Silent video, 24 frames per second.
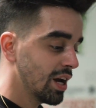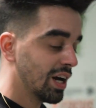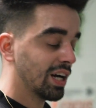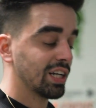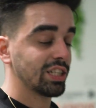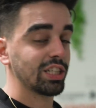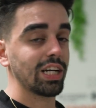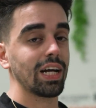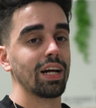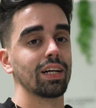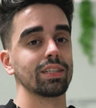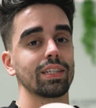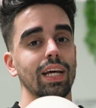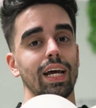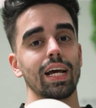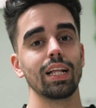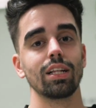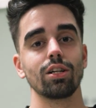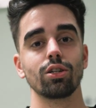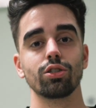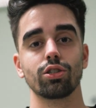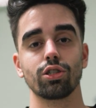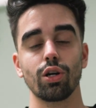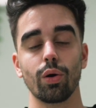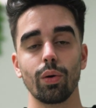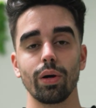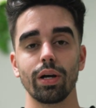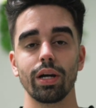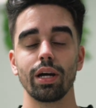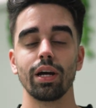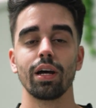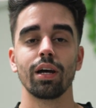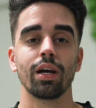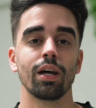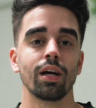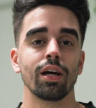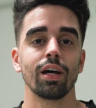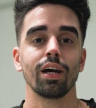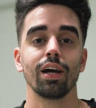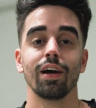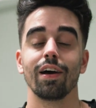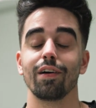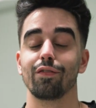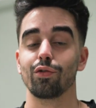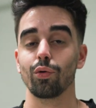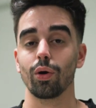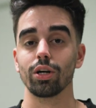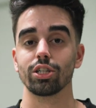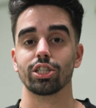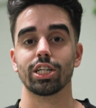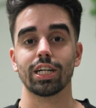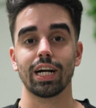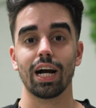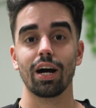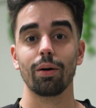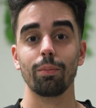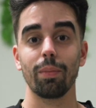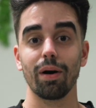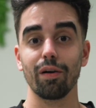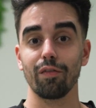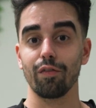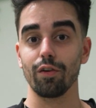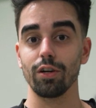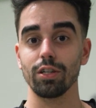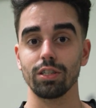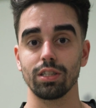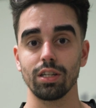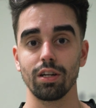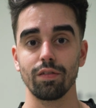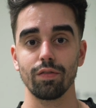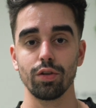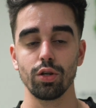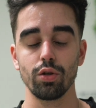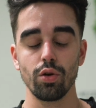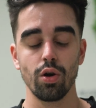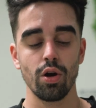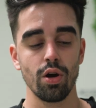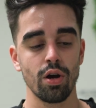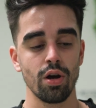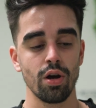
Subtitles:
shout out to Hey Little Joey. If you want to check out my first interview,